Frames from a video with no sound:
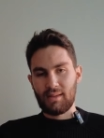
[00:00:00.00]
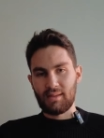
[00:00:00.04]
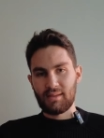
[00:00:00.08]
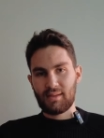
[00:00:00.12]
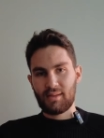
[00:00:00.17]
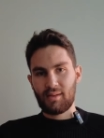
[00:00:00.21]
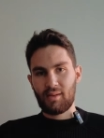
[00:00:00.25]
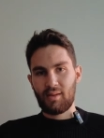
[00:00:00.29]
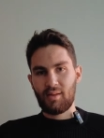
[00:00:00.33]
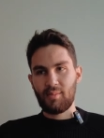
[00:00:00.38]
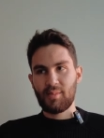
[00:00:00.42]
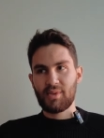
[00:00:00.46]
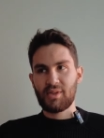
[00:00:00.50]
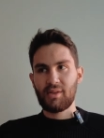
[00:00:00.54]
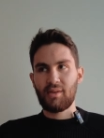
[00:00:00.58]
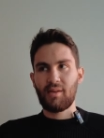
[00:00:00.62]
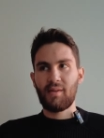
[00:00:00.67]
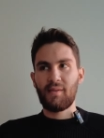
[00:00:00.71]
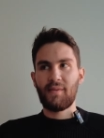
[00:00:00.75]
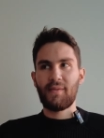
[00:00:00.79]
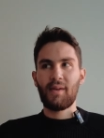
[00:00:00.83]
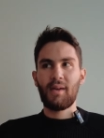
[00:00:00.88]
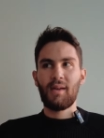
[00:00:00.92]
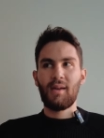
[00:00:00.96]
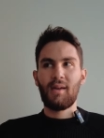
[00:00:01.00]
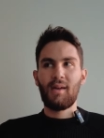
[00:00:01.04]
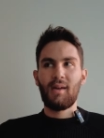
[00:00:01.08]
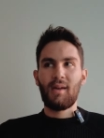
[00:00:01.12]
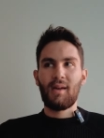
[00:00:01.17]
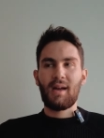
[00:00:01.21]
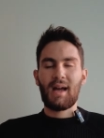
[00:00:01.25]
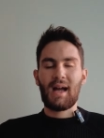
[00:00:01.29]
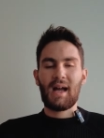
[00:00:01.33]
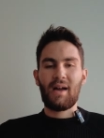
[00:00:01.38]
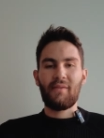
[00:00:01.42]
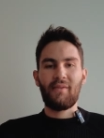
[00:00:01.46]
in terms of
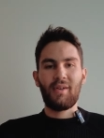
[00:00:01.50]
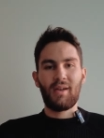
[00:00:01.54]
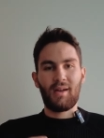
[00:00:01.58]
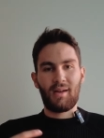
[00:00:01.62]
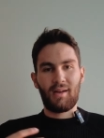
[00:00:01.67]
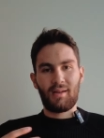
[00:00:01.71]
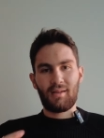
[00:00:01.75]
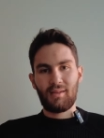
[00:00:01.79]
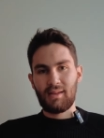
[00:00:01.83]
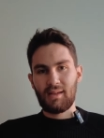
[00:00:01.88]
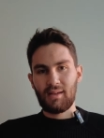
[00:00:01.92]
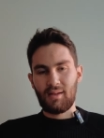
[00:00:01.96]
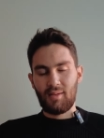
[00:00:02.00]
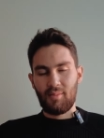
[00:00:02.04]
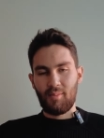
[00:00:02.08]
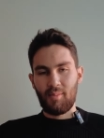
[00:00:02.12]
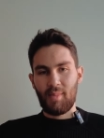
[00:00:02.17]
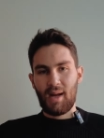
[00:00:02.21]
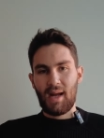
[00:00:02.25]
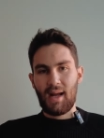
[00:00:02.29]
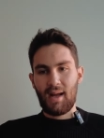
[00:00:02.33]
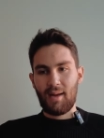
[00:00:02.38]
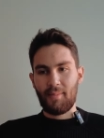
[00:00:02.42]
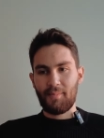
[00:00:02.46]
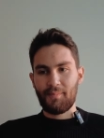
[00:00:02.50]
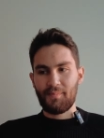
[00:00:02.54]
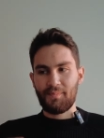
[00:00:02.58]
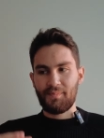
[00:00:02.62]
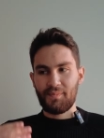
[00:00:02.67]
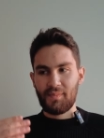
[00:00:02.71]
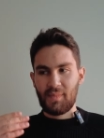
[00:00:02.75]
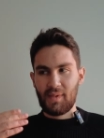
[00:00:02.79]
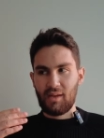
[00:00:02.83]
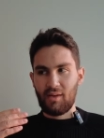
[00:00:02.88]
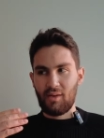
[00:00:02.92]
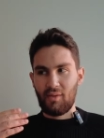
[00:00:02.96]
having a clear map
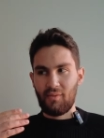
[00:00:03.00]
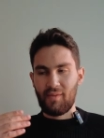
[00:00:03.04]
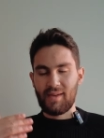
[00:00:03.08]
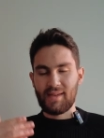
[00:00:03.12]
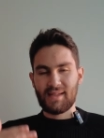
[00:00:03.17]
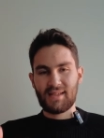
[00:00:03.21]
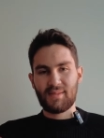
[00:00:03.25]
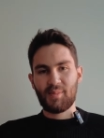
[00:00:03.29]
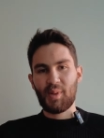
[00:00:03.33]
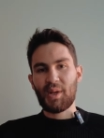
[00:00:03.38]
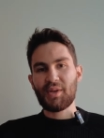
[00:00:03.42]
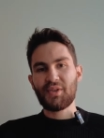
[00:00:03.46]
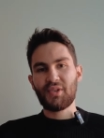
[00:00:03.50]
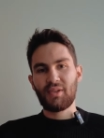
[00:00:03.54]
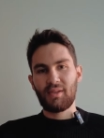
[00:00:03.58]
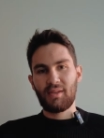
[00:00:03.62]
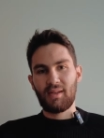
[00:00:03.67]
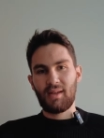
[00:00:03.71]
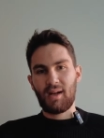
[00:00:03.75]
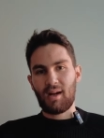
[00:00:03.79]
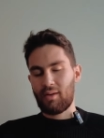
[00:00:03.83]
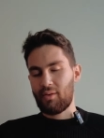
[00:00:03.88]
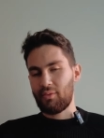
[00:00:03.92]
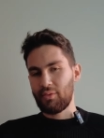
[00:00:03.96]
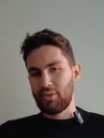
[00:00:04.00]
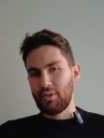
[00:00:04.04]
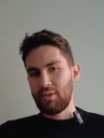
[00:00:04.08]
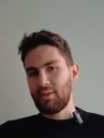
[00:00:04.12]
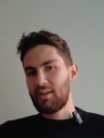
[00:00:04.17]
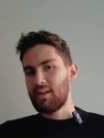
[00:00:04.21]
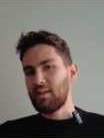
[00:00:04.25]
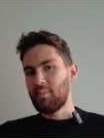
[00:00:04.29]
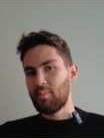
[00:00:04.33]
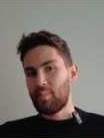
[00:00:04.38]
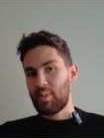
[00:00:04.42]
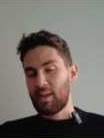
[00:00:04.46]
of especially how you
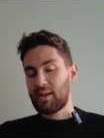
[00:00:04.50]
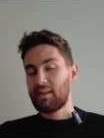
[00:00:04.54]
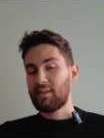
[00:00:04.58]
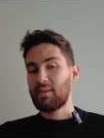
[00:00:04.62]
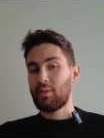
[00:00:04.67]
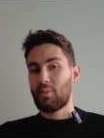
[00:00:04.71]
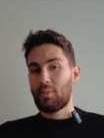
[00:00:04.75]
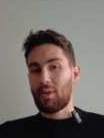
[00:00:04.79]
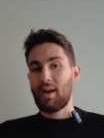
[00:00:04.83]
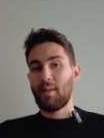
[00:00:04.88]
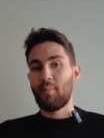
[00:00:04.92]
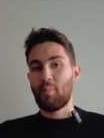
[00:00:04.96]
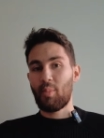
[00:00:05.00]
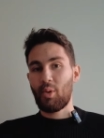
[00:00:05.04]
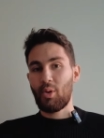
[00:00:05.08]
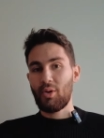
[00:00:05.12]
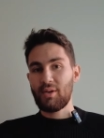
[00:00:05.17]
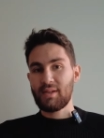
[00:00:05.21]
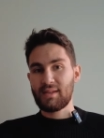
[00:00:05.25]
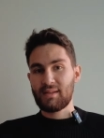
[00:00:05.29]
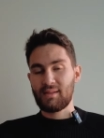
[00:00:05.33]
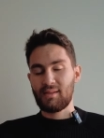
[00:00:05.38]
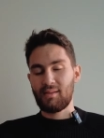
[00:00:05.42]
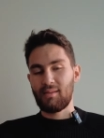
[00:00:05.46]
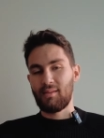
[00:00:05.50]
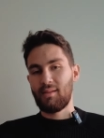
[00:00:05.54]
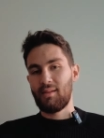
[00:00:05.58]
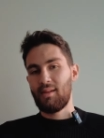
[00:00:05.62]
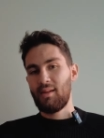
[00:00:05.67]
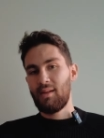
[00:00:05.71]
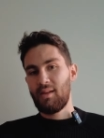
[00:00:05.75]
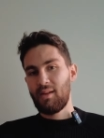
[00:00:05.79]
can pick the right person